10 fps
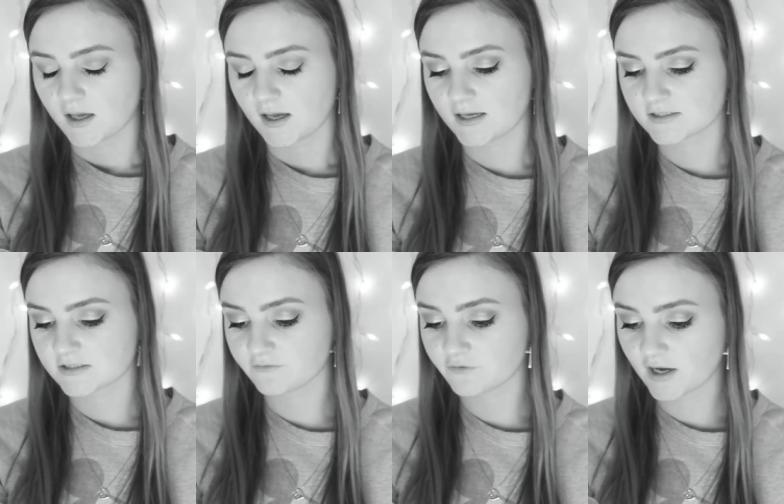Asked
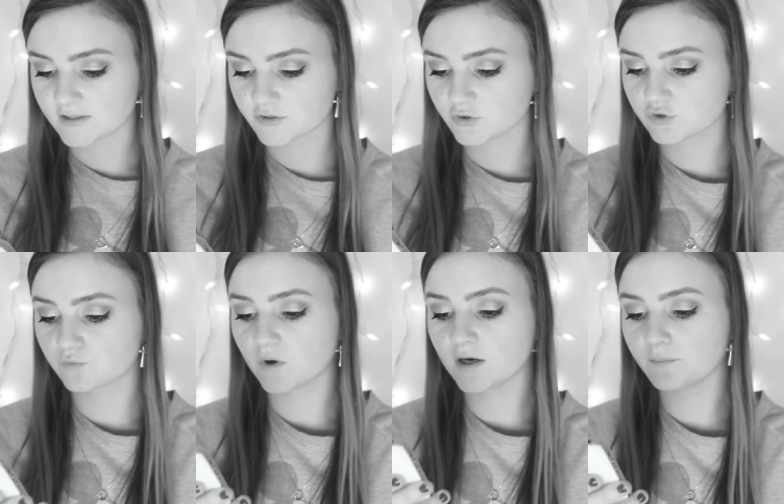if you had to use
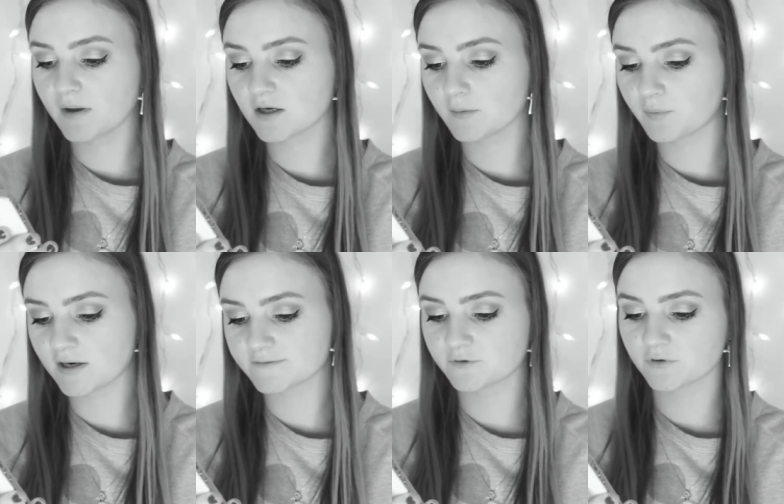one makeup
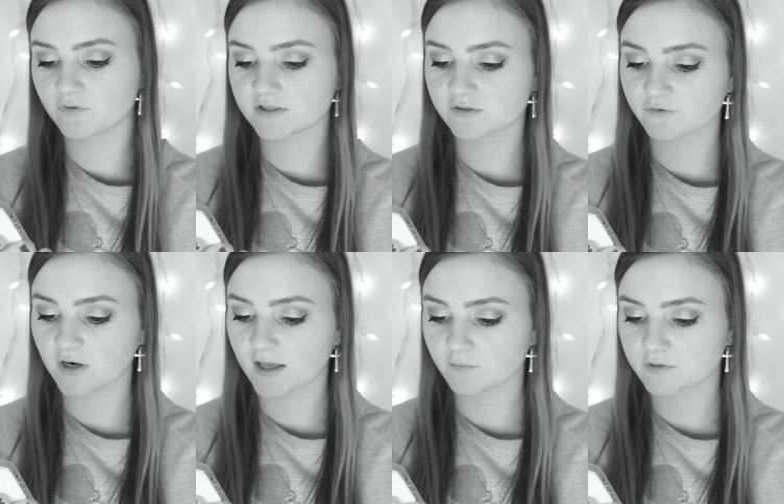brand for the rest of your
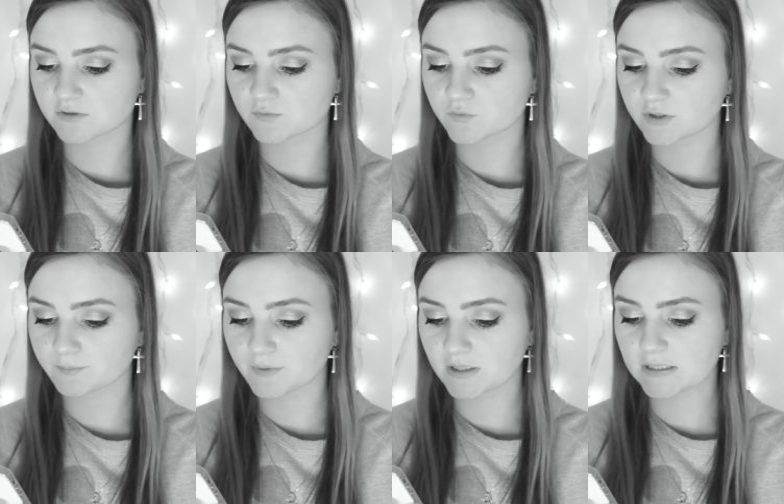life, which would
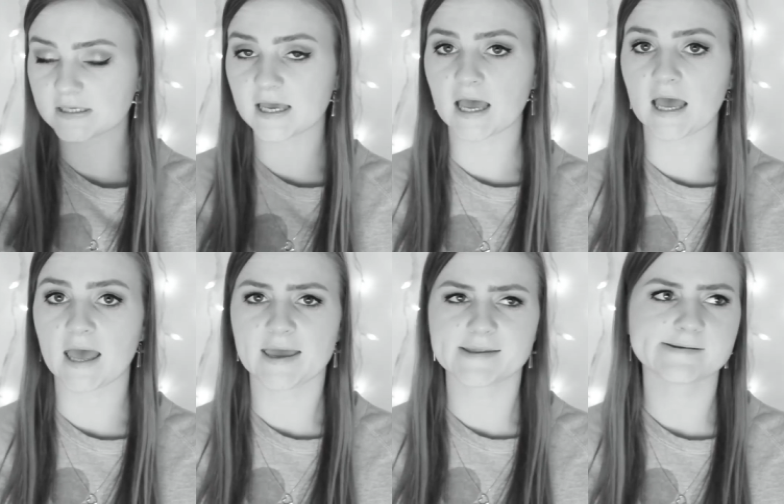it be?
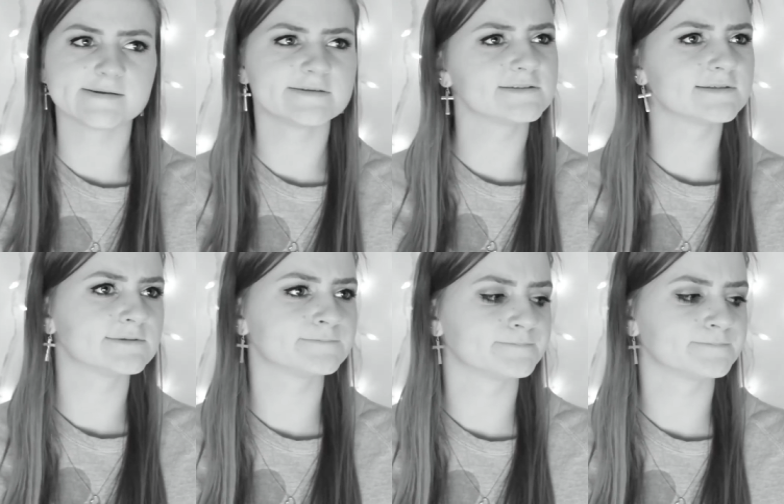And